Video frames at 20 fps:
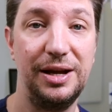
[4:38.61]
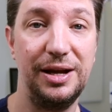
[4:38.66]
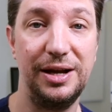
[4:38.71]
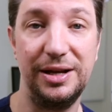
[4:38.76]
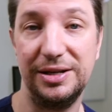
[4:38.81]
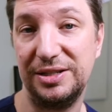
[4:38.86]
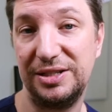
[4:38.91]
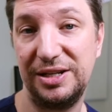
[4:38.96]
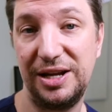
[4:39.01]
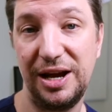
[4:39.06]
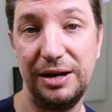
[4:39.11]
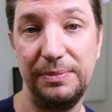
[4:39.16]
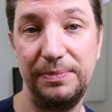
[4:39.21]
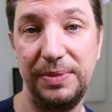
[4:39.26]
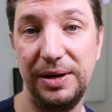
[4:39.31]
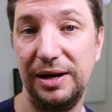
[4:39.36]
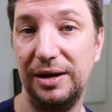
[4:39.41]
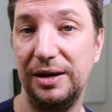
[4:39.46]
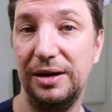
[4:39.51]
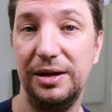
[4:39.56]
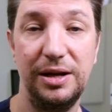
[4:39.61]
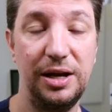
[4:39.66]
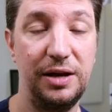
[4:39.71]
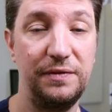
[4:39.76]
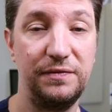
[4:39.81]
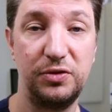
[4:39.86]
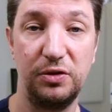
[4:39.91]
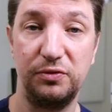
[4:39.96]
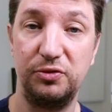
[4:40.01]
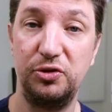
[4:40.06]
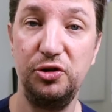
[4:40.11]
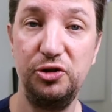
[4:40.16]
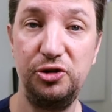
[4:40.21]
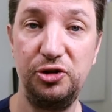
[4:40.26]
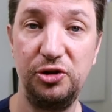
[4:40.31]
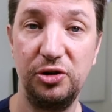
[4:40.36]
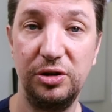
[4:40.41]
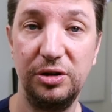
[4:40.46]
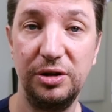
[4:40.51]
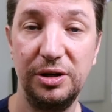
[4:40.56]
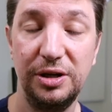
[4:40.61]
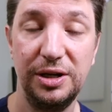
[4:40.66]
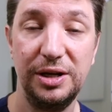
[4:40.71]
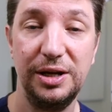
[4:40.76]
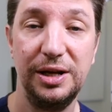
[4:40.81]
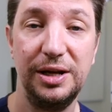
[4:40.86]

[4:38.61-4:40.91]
a scalpel and some suture